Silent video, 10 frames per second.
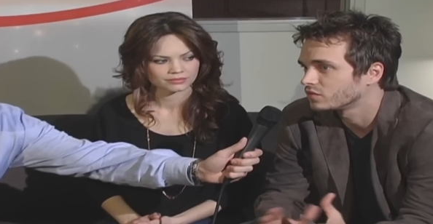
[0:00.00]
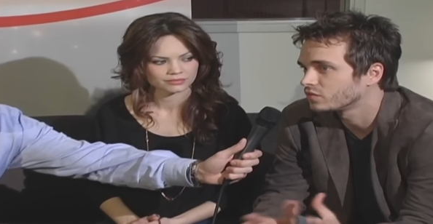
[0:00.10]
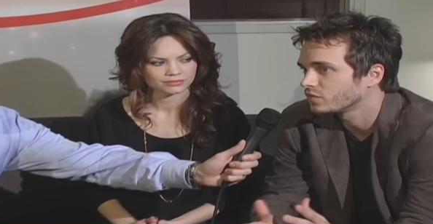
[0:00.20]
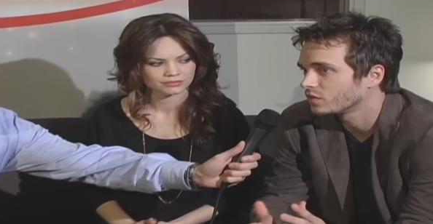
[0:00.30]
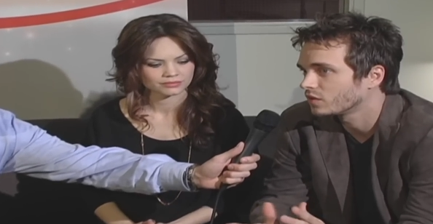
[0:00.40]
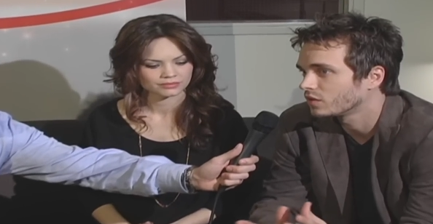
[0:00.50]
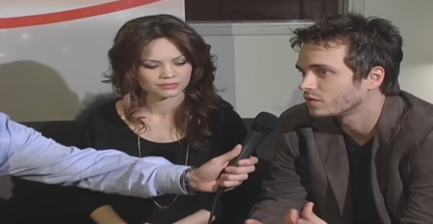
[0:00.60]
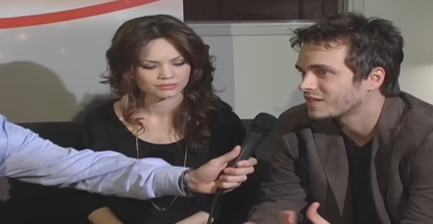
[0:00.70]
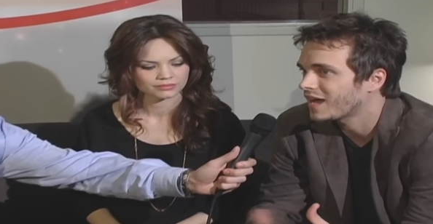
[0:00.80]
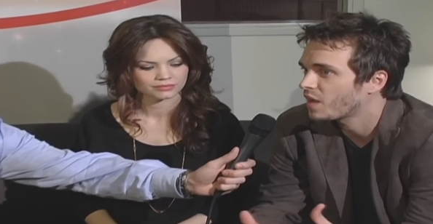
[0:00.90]
Speaker 1: of
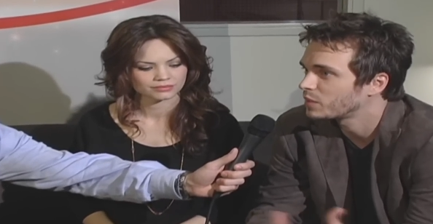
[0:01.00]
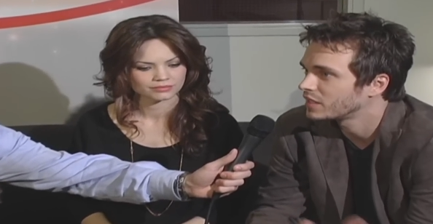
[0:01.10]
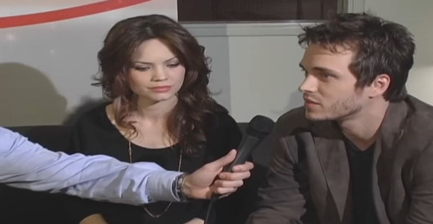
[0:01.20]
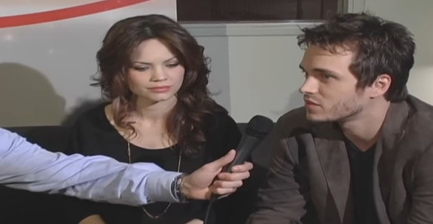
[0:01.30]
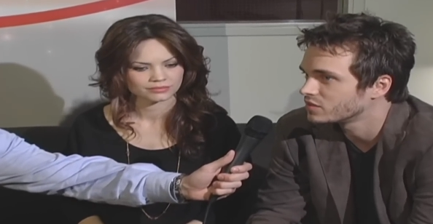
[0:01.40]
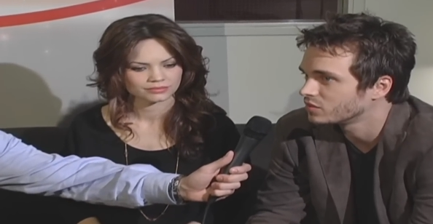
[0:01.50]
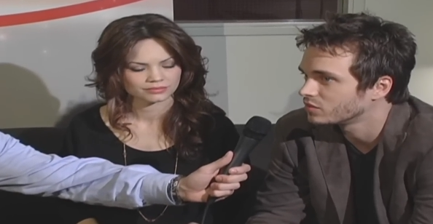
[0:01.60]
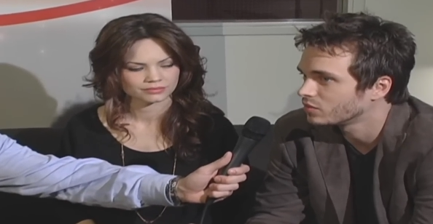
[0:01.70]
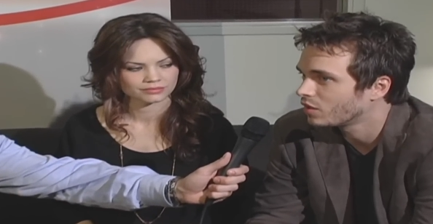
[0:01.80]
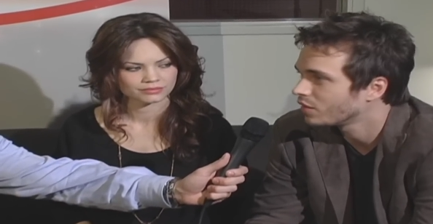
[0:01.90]
of tapping
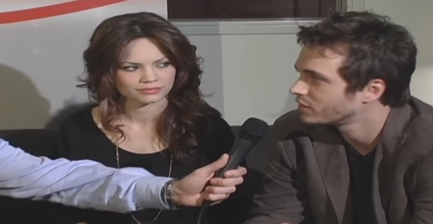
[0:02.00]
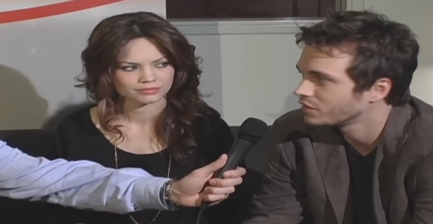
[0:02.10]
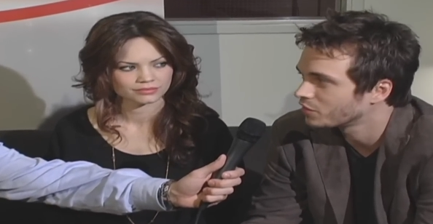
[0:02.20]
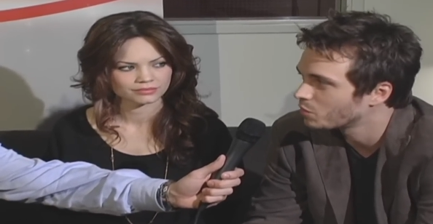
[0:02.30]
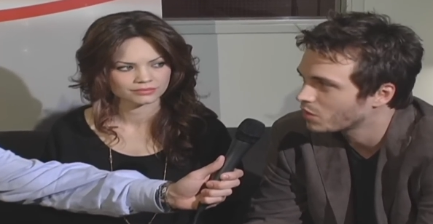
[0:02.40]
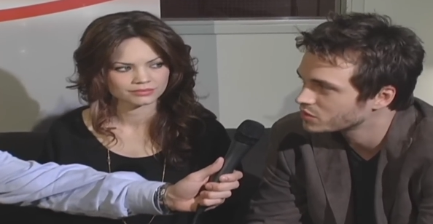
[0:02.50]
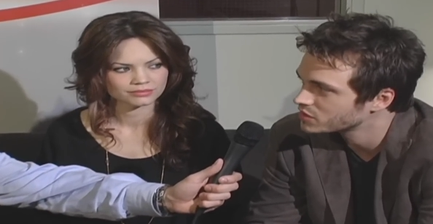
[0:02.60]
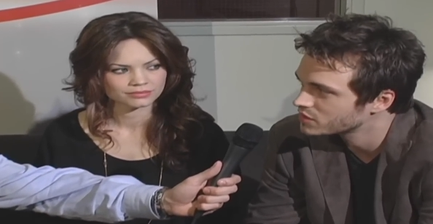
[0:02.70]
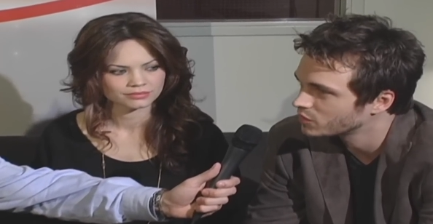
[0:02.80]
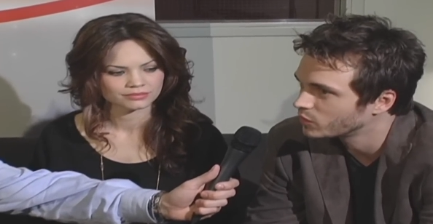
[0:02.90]
into all the different
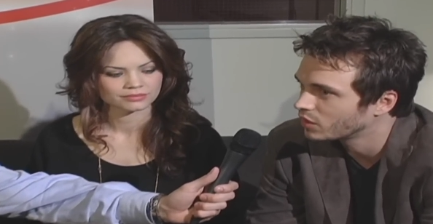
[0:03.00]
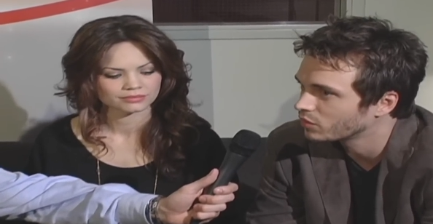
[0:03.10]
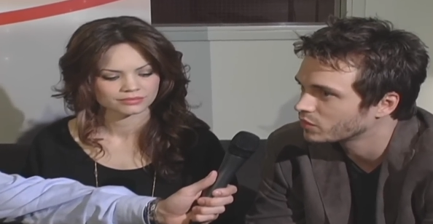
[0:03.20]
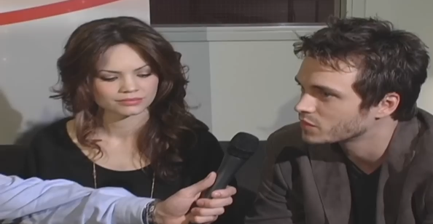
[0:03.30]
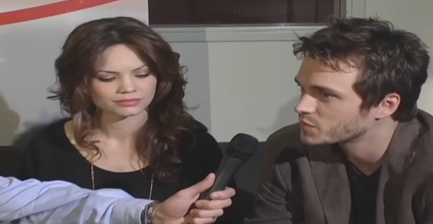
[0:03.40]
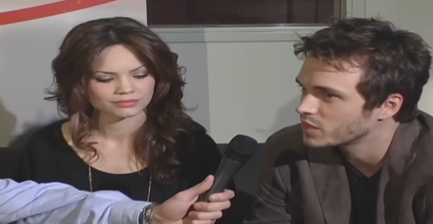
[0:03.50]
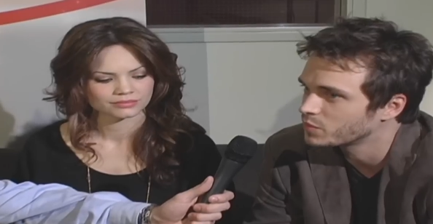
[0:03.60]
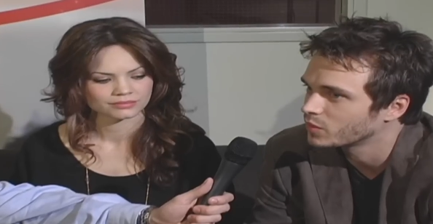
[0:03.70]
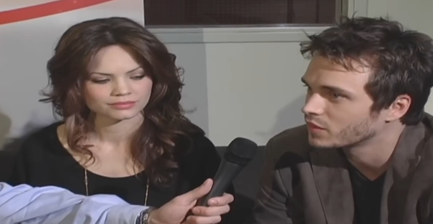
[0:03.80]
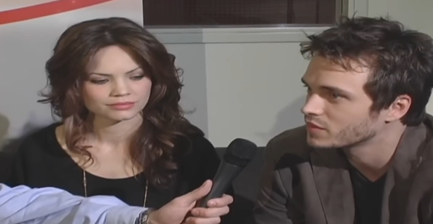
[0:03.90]
emotions that we go through as
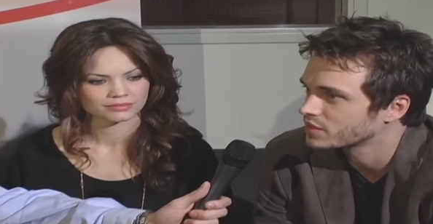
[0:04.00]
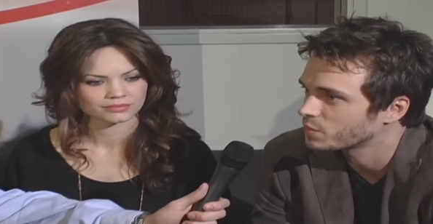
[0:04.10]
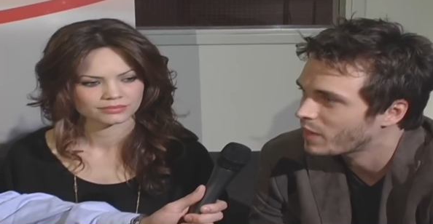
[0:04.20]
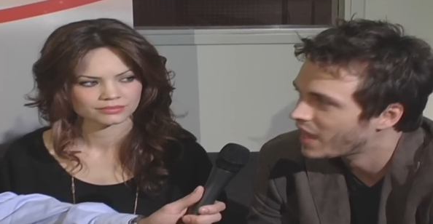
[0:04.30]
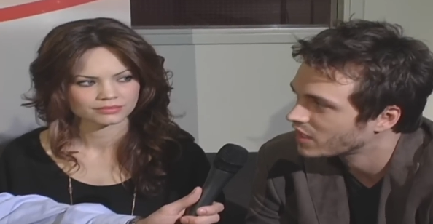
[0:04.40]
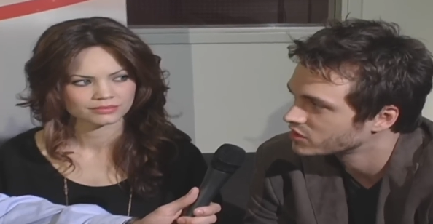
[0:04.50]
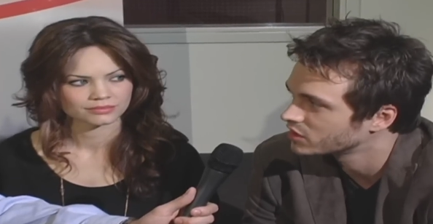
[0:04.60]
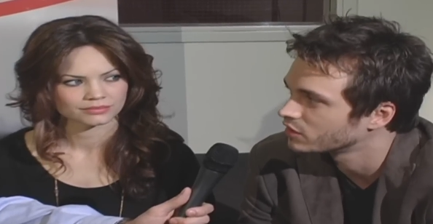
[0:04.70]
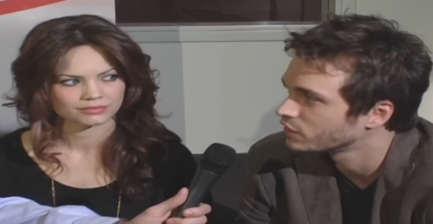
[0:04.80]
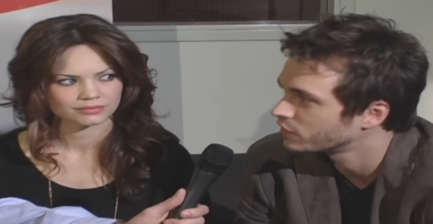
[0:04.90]
people, whether it's
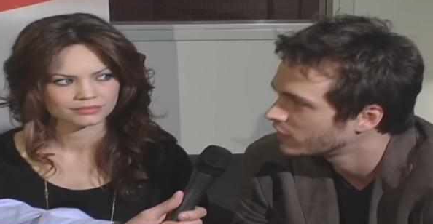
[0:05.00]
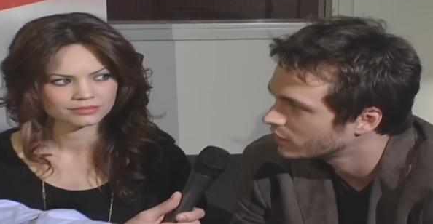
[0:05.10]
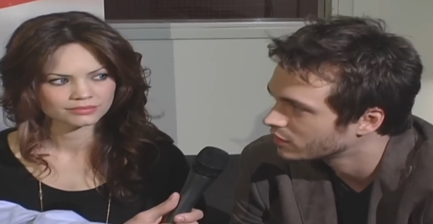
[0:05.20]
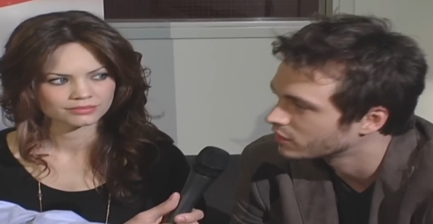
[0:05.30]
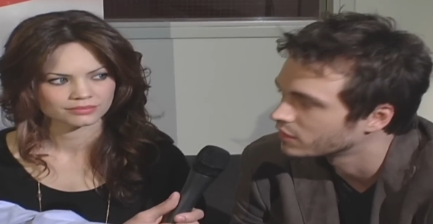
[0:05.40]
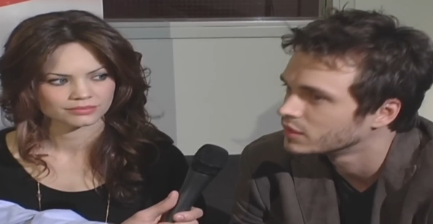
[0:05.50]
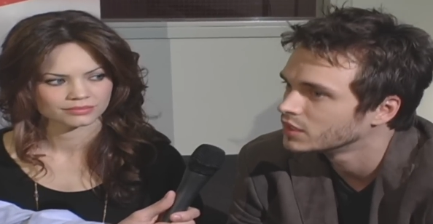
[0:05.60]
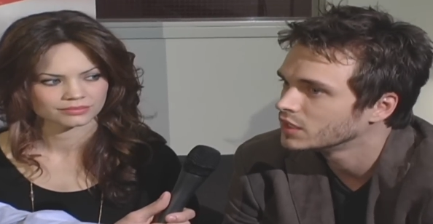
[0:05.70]
compassion or fear, or,